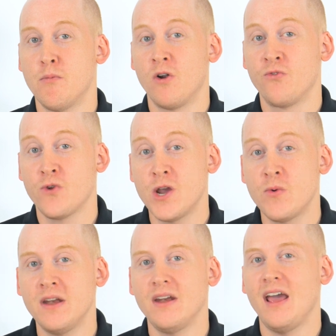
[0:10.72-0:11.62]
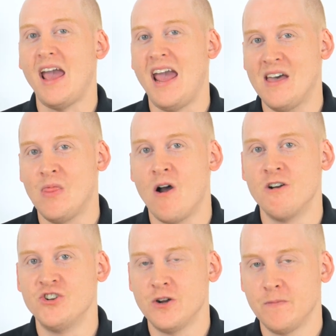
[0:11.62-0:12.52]
more frequent and
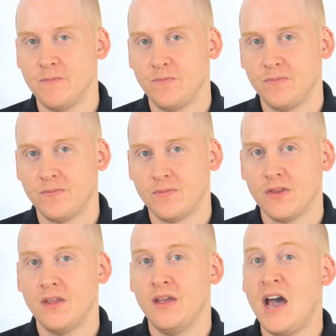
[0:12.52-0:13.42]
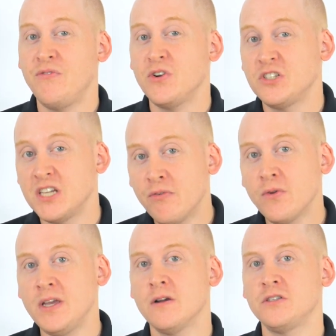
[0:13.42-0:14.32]
larger. After
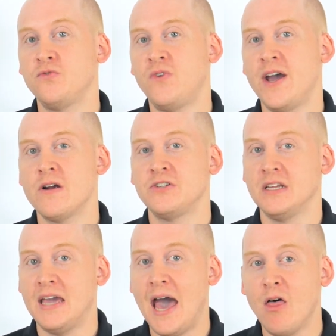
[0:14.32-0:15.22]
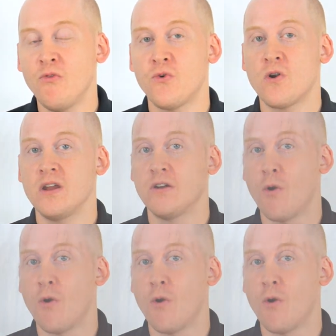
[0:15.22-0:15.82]
several years of fires in California and